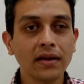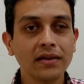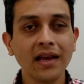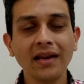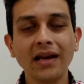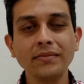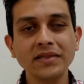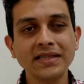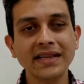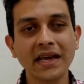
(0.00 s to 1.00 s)
Then comes
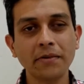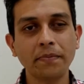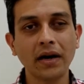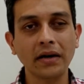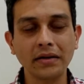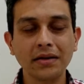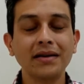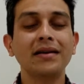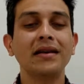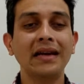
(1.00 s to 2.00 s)
the second part,
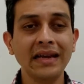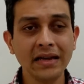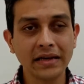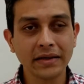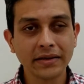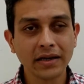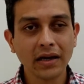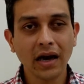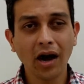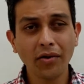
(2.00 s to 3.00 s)
lead.
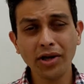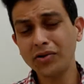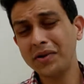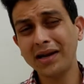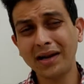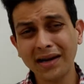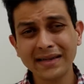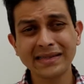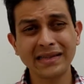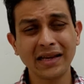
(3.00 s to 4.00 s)
How do you
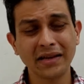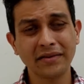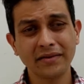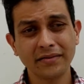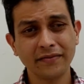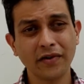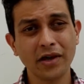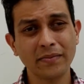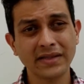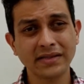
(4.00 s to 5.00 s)
increase lead for
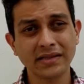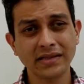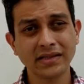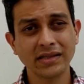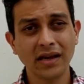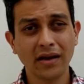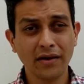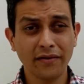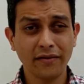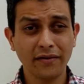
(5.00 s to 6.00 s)
your business?
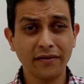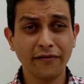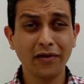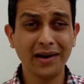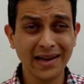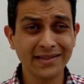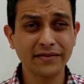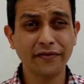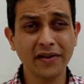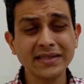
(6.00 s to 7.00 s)
For leads,
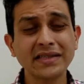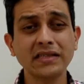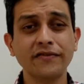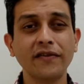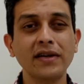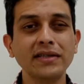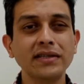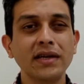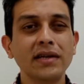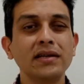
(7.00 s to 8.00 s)
first things first,
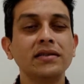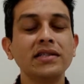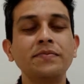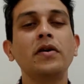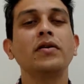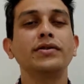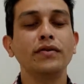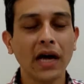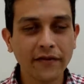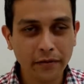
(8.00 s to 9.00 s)
just because you
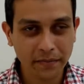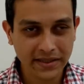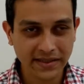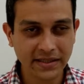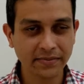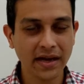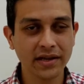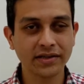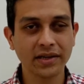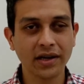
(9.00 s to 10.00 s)
have a business
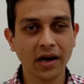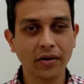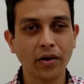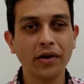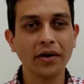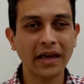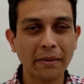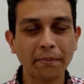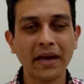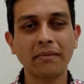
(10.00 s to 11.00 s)
manager account or your
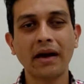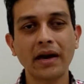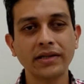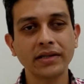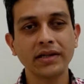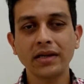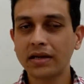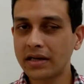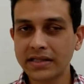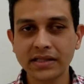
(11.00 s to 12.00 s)
campaign manager
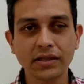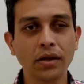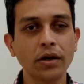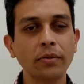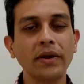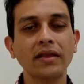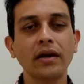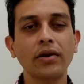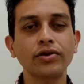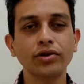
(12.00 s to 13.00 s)
does not mean
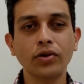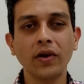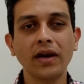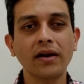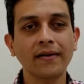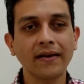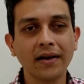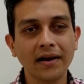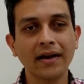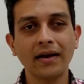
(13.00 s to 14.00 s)
that you should go ahead and
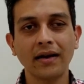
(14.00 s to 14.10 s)
run